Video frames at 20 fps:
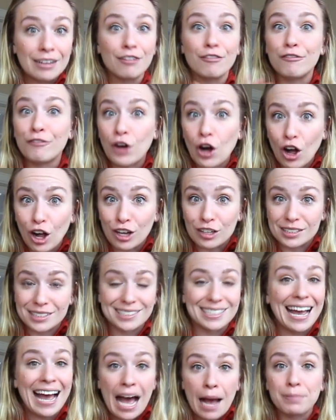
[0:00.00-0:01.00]

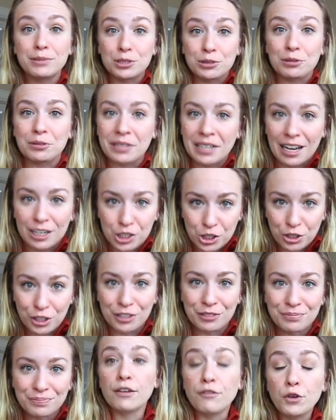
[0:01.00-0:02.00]
False, absolutely not
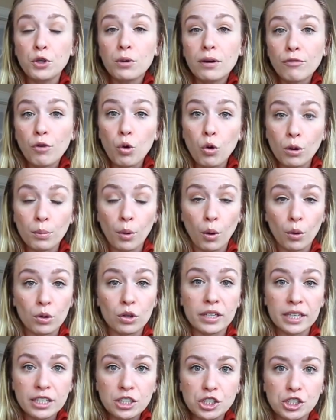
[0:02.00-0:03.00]
true. If you have
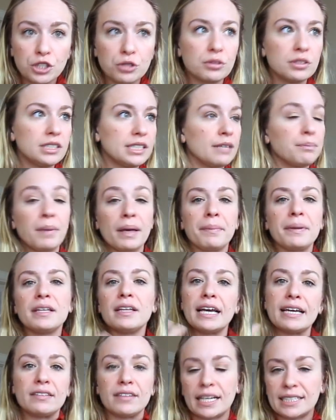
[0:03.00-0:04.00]
hormonal issues, maybe
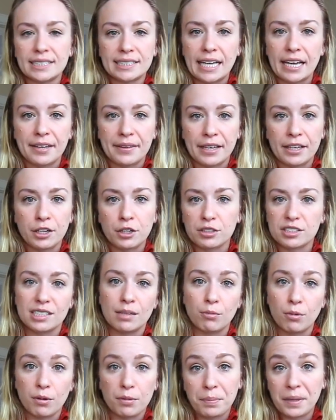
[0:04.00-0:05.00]
like let's say that you're
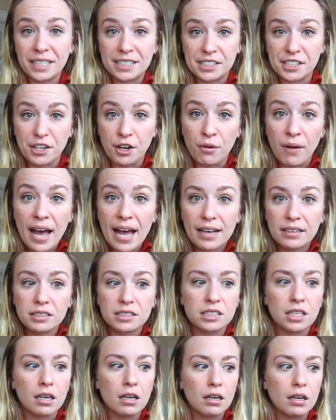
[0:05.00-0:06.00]
someone with
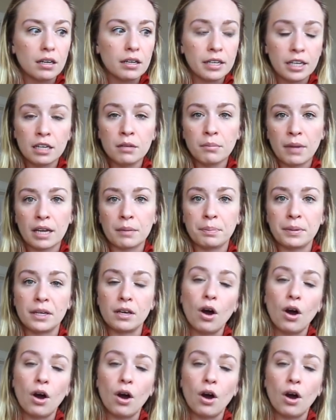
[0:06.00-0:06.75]
PCOS, it might be